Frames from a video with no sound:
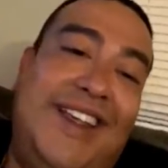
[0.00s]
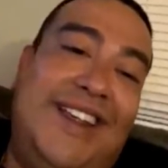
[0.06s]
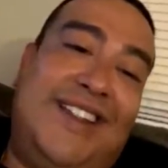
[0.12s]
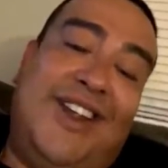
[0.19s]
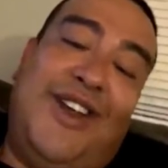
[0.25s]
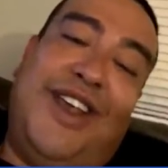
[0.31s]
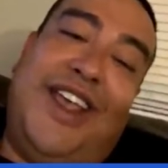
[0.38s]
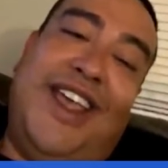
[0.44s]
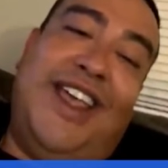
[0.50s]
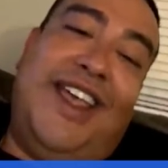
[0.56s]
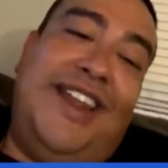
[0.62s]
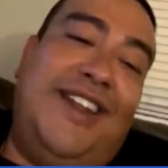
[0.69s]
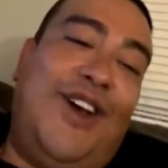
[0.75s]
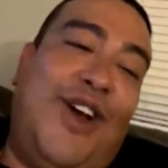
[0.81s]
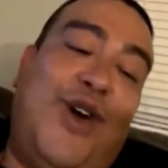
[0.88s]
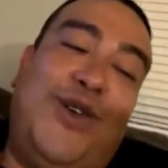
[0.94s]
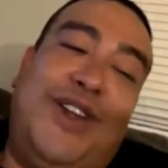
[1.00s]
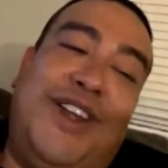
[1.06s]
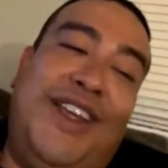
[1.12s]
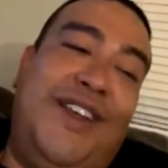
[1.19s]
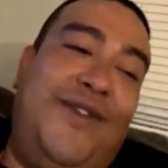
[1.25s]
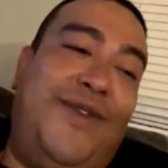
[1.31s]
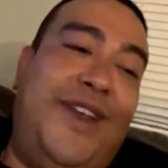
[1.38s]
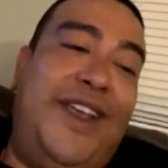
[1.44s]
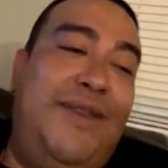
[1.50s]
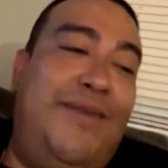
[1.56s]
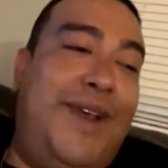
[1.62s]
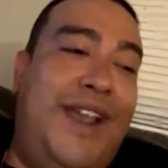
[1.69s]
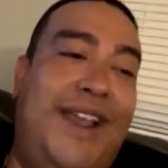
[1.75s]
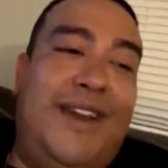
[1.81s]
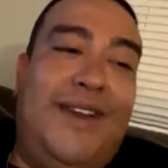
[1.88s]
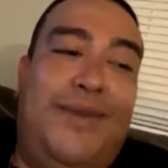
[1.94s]
So yeah, and the whole DMV,
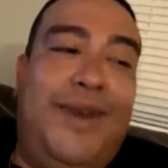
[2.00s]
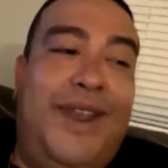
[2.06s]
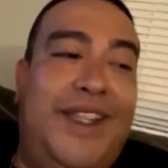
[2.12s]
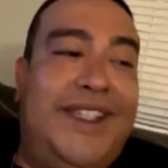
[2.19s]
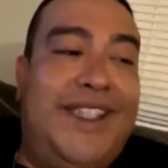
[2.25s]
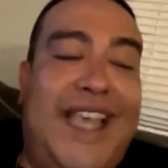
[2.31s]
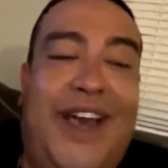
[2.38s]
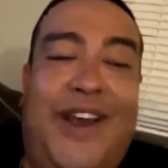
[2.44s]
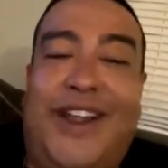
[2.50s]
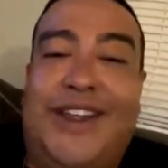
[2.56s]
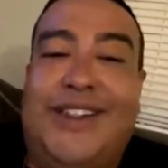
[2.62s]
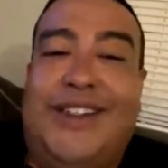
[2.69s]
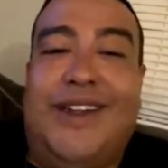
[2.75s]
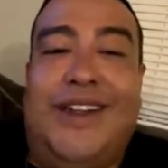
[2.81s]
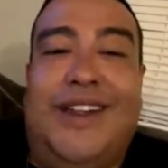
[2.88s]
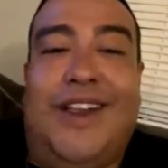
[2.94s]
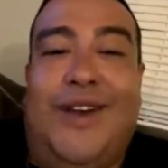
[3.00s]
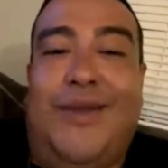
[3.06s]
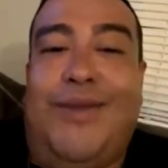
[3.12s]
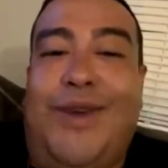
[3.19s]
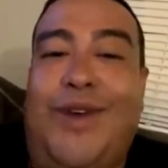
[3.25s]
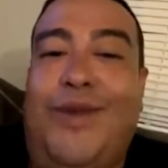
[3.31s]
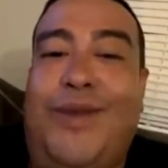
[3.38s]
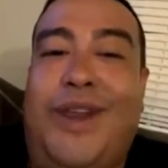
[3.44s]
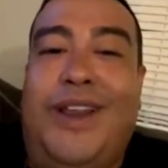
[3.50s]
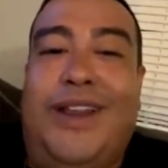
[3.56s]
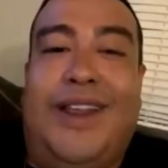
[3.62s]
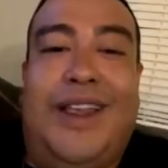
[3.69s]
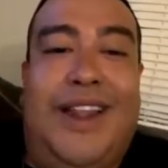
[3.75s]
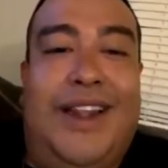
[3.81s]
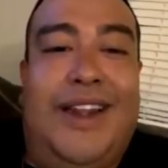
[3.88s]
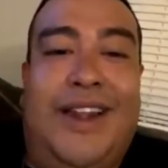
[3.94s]
man, the big shout outs to the young Mo, man,
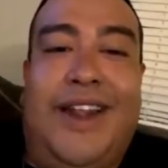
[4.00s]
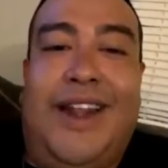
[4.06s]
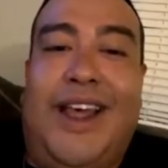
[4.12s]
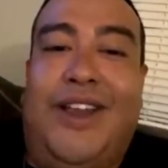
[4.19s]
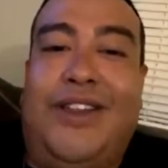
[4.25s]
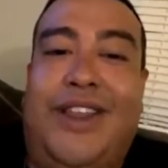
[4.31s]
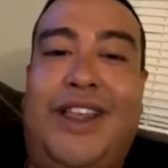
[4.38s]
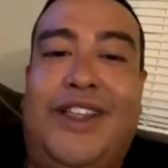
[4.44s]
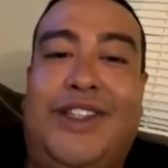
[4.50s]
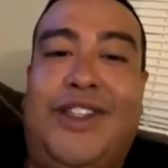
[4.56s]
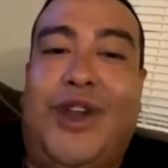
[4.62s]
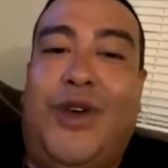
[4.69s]
killing it out there,